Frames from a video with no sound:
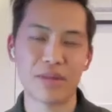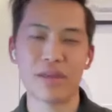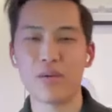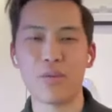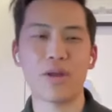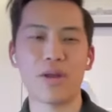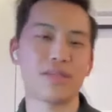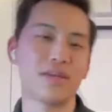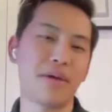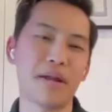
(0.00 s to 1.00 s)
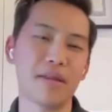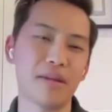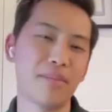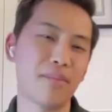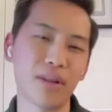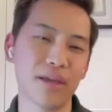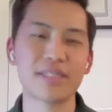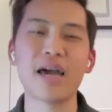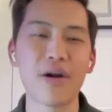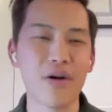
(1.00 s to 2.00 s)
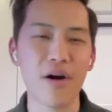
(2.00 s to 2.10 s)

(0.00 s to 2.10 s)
We, we went to Maryland, bought like a town